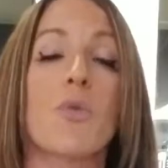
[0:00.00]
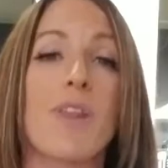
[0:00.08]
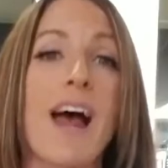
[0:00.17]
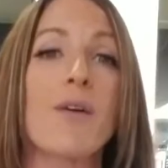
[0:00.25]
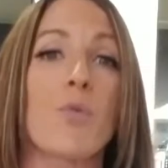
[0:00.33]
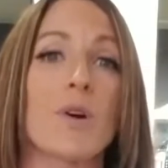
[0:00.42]
So
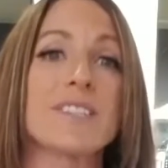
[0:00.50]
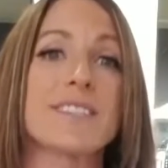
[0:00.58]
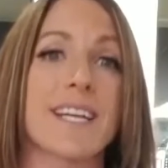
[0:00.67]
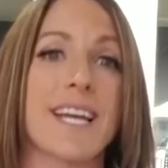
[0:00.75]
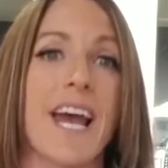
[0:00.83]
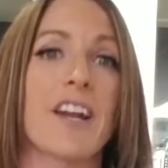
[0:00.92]
that was
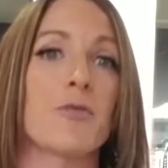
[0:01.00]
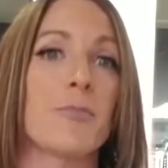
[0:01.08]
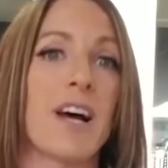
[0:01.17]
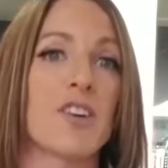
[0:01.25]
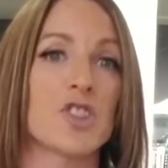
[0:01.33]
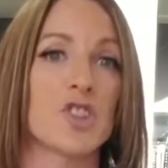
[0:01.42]
the
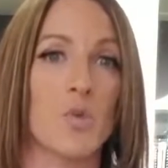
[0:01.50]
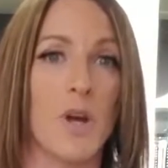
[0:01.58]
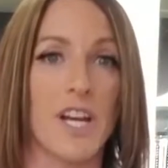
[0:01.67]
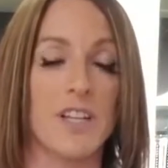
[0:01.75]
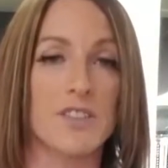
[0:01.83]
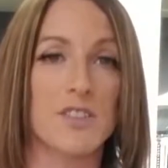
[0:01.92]
kettlebell
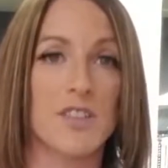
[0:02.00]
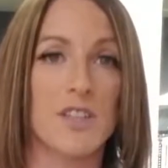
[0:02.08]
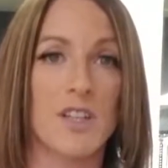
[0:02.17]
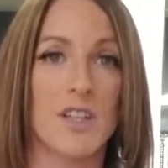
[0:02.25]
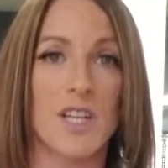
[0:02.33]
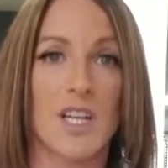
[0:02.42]
swings.
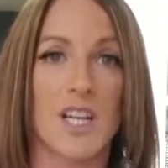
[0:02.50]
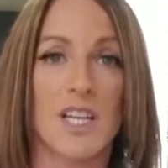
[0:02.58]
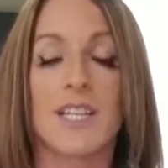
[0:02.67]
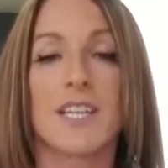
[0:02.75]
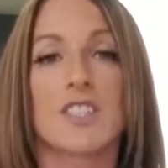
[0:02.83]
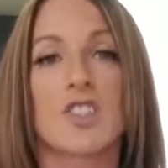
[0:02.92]

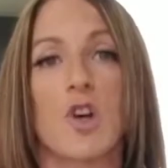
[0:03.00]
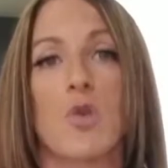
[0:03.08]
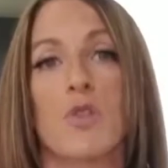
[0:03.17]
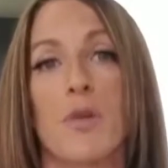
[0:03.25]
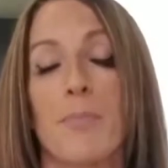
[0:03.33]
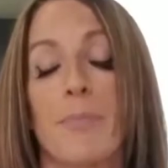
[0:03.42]

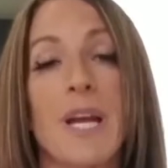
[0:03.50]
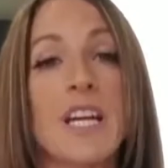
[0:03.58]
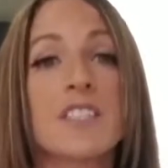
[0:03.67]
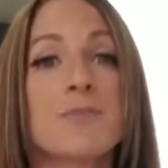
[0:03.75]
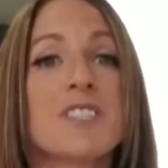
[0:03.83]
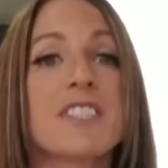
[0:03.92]
So the
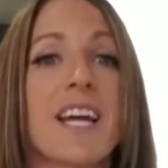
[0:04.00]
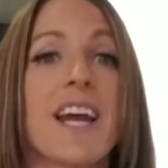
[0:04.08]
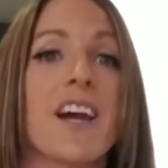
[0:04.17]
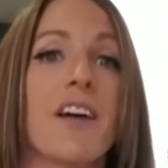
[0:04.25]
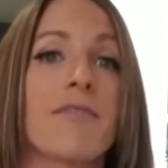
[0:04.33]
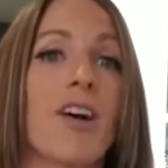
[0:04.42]
biggest
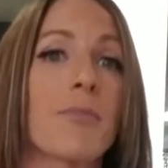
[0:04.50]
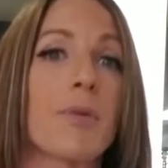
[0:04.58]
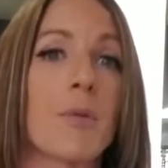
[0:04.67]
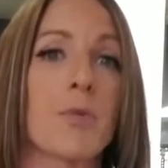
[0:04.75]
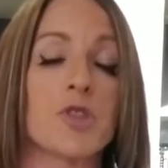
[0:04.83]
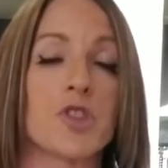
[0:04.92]
mistake I find
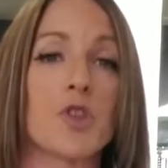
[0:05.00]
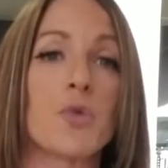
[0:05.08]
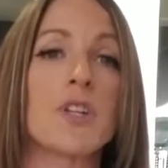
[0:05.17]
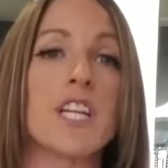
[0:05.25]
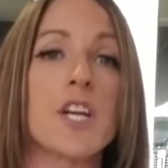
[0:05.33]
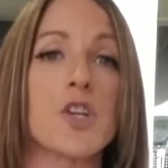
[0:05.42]
people do
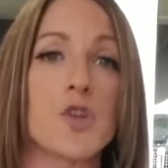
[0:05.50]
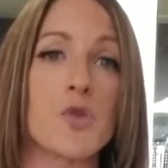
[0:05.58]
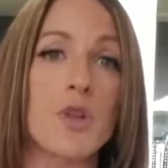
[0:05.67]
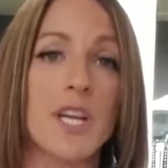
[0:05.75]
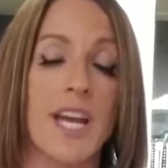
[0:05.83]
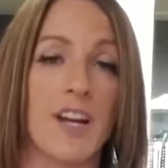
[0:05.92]
when they do
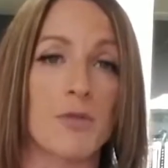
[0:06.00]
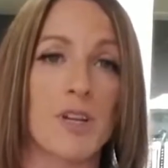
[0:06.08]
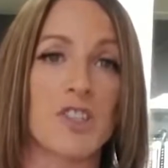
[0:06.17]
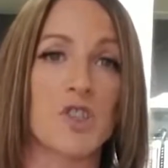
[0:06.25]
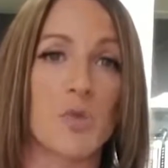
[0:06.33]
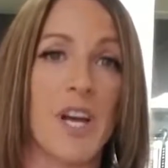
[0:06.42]
the
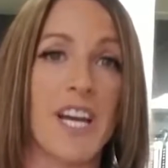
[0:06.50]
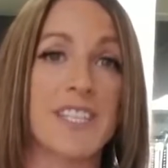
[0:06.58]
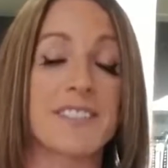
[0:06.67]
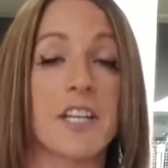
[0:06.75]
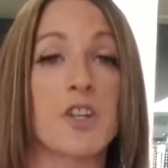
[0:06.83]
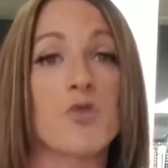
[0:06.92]
kettlebell swing
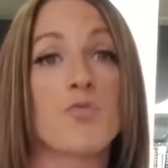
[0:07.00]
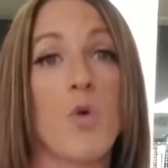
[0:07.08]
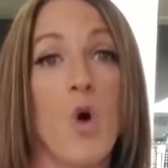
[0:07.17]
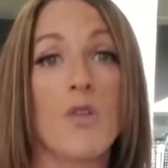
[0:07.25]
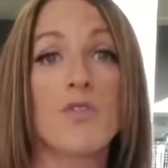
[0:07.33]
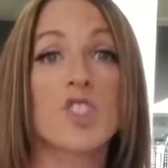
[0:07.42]
is they do
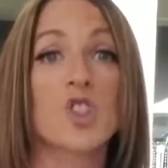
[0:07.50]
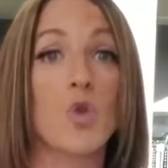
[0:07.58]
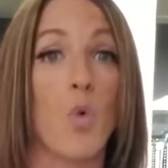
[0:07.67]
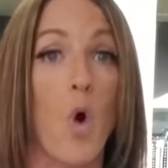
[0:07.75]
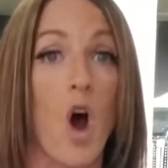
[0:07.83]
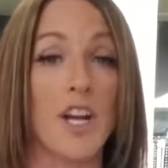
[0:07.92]
more of a
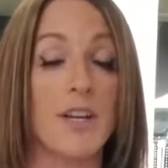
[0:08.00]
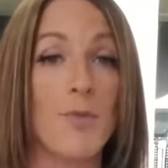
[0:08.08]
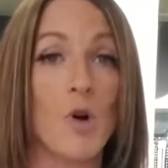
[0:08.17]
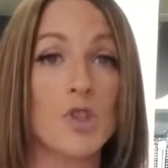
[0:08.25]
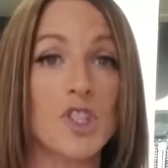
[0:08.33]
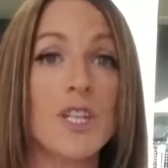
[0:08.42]
squatting
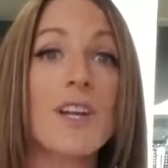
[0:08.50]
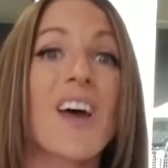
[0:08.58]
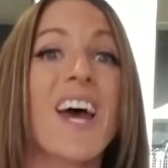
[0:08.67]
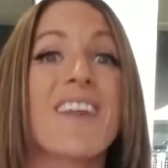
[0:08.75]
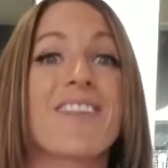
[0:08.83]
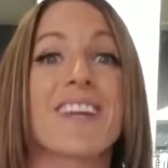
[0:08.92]
motion
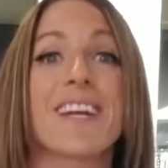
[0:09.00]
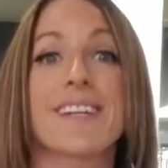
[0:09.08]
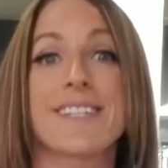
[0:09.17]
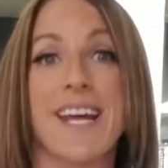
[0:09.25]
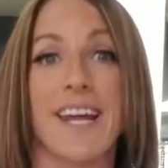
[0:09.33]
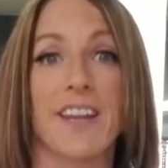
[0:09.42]
than a
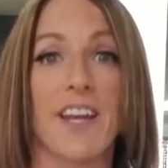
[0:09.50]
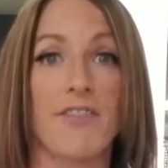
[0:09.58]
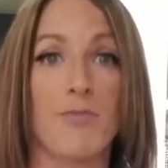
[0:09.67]
deadlift